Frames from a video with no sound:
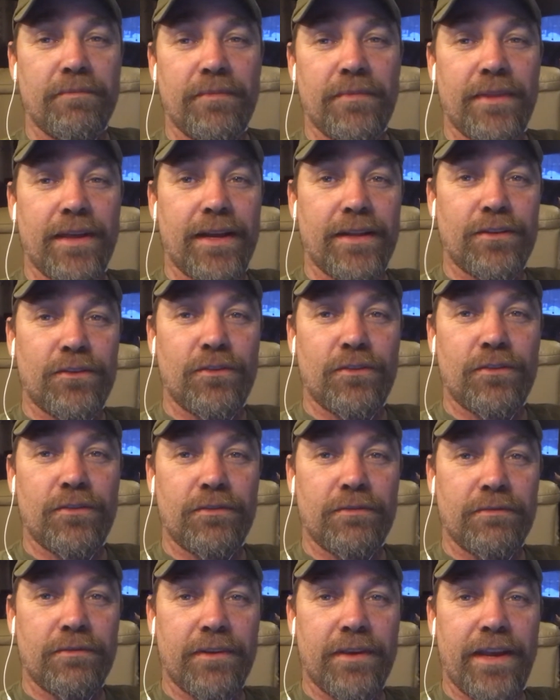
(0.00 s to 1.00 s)

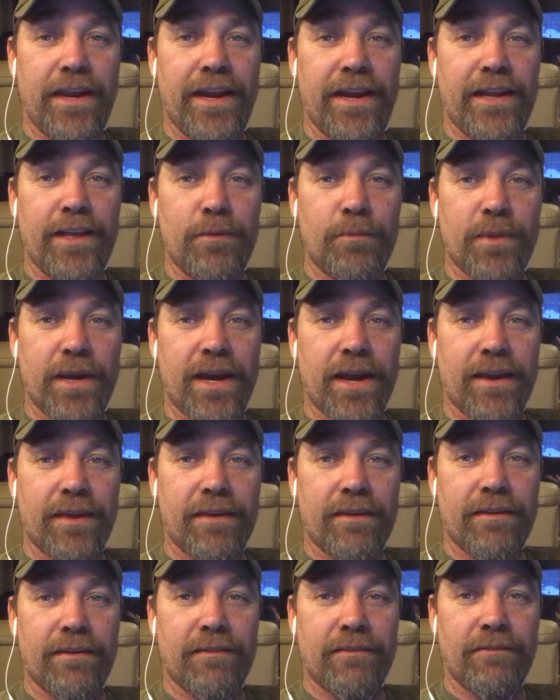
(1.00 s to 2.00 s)
that's Katie back
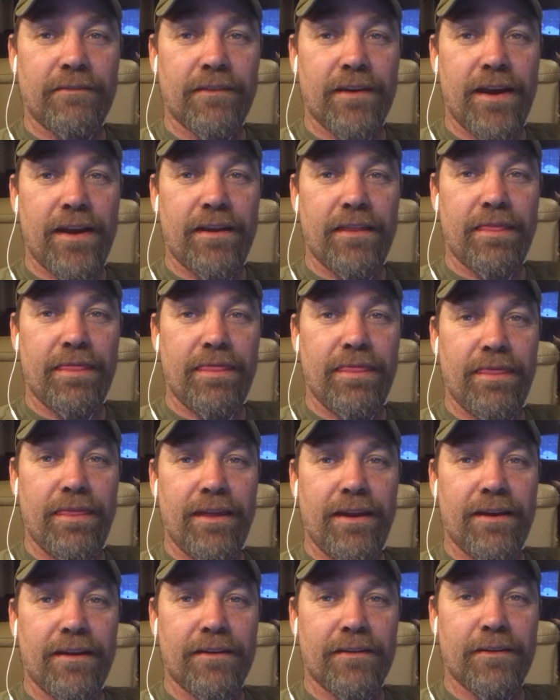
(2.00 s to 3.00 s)
right
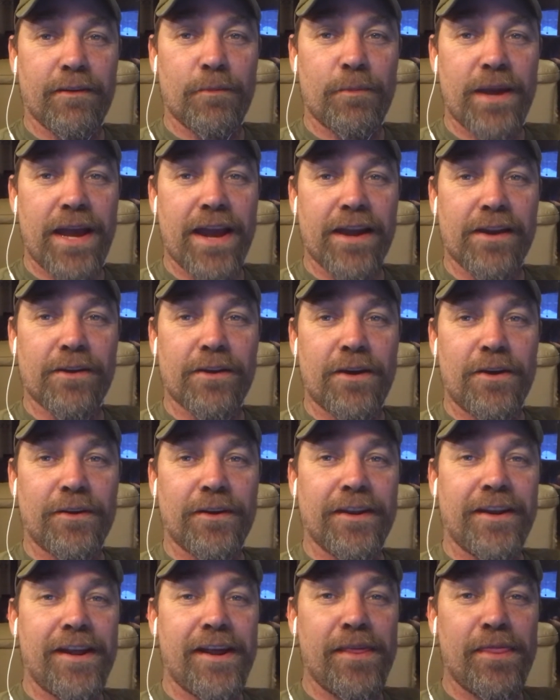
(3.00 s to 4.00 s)
there in the background,
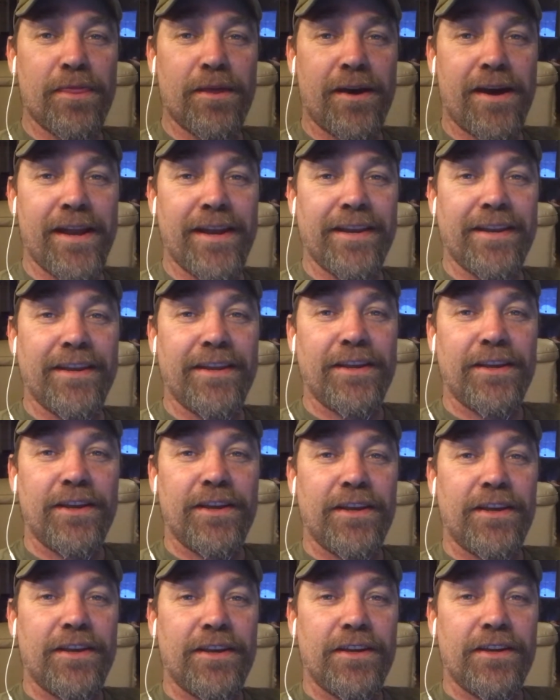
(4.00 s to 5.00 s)
and I thought
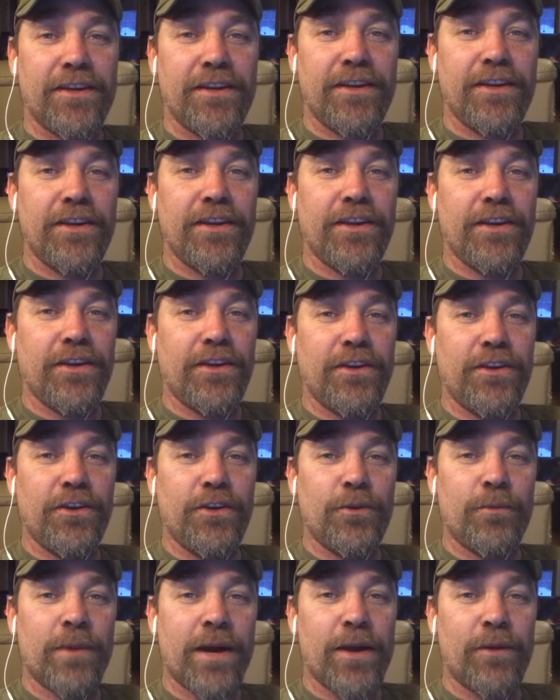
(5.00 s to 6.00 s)

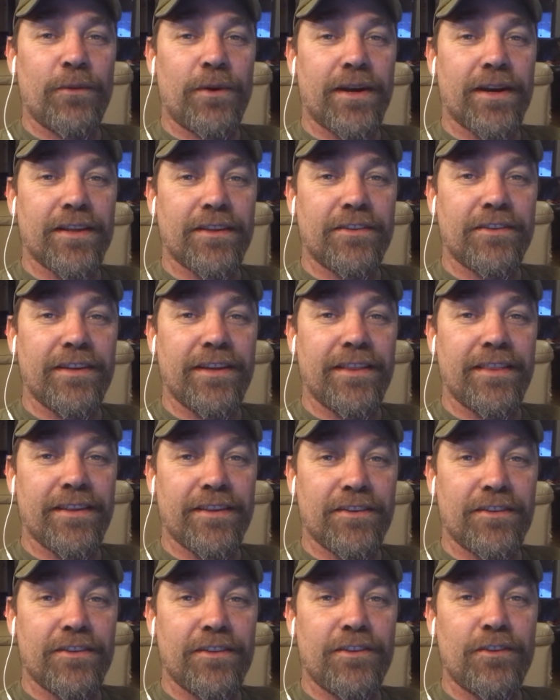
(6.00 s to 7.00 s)
you might want to see
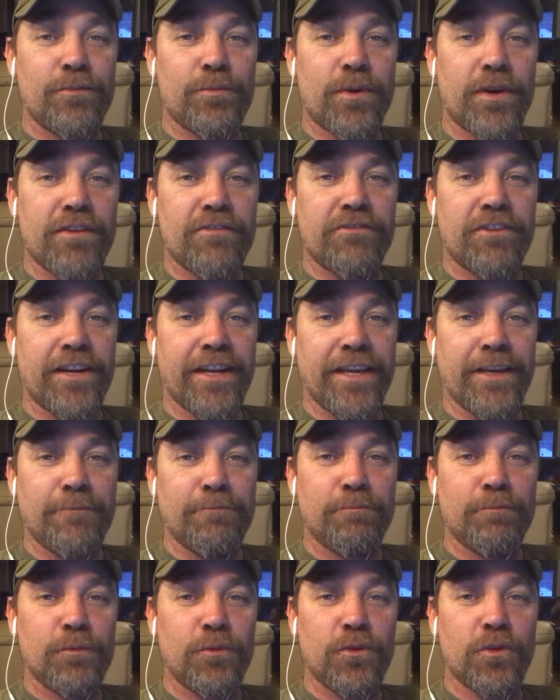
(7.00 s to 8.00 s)
this. This is pretty funny.
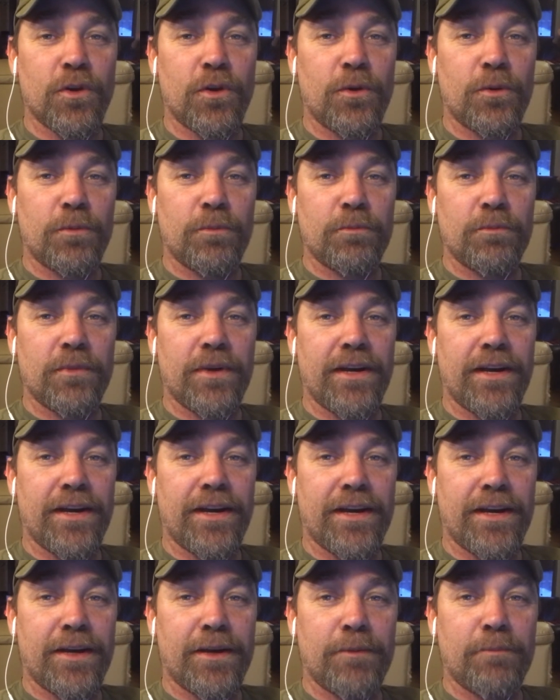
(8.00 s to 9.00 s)
So
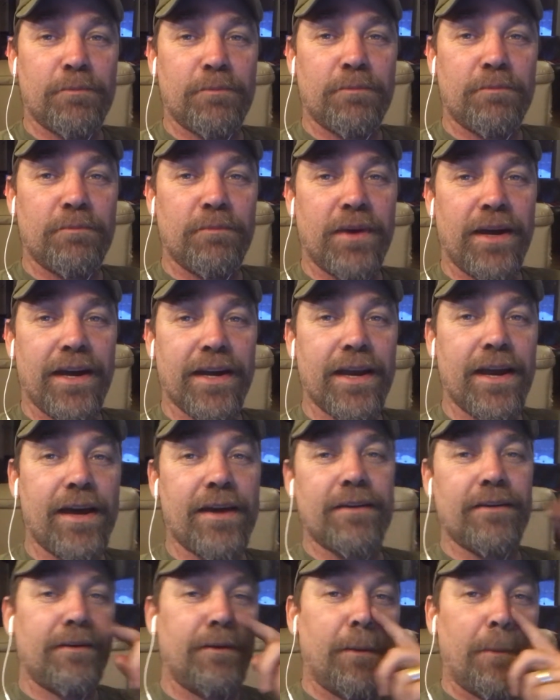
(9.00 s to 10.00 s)
I got
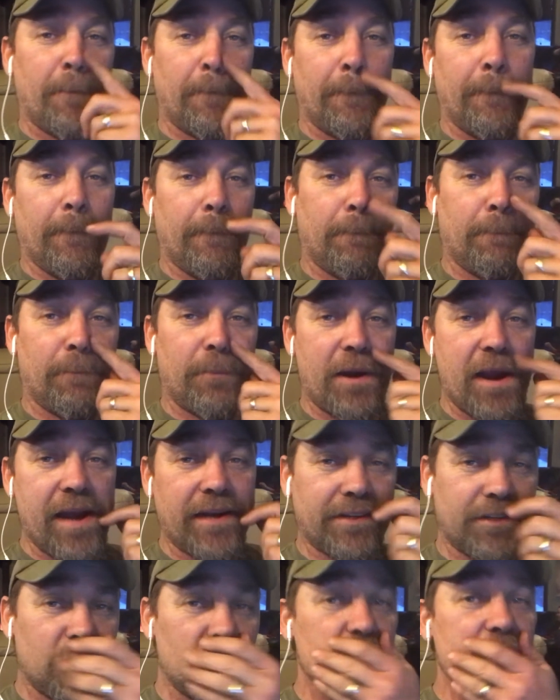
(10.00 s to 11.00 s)
her
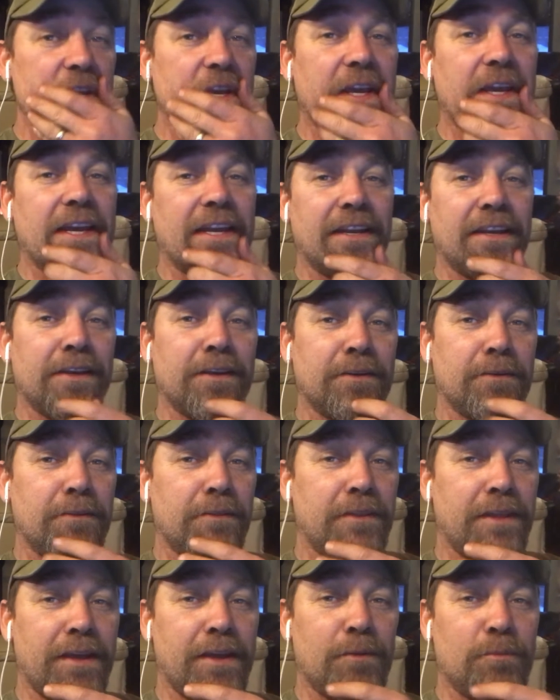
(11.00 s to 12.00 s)
practicing and
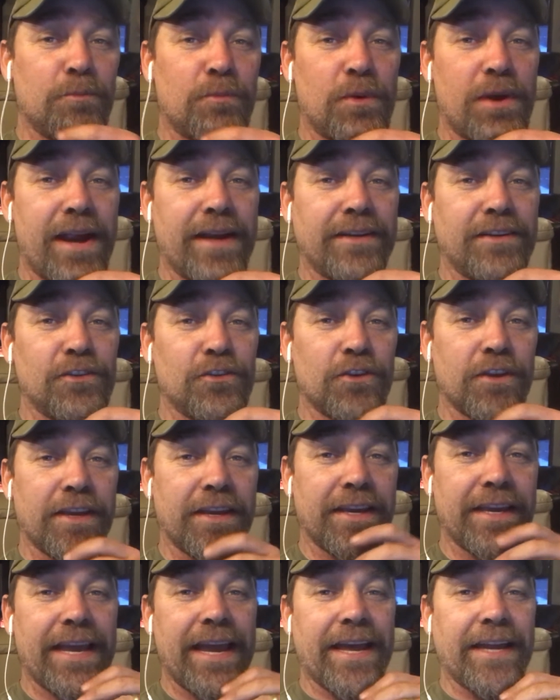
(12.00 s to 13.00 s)
then practicing
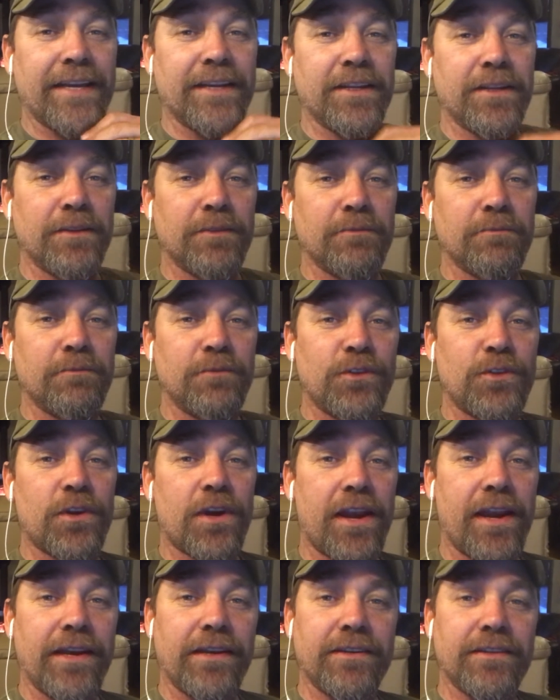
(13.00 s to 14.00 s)
again and
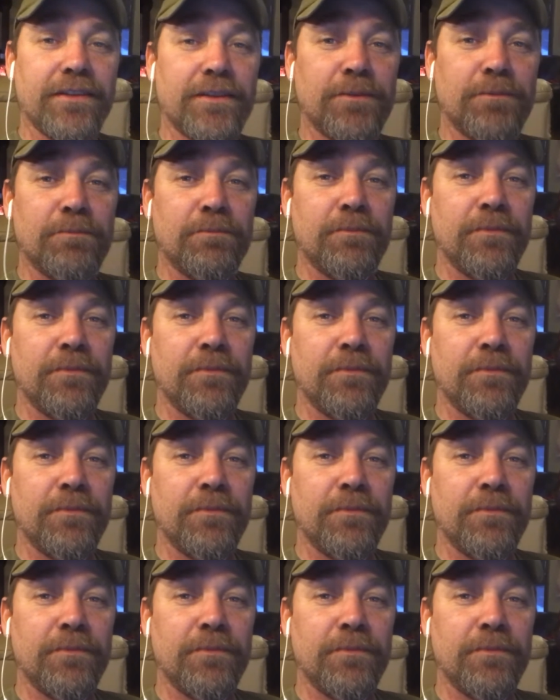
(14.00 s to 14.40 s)
trying to,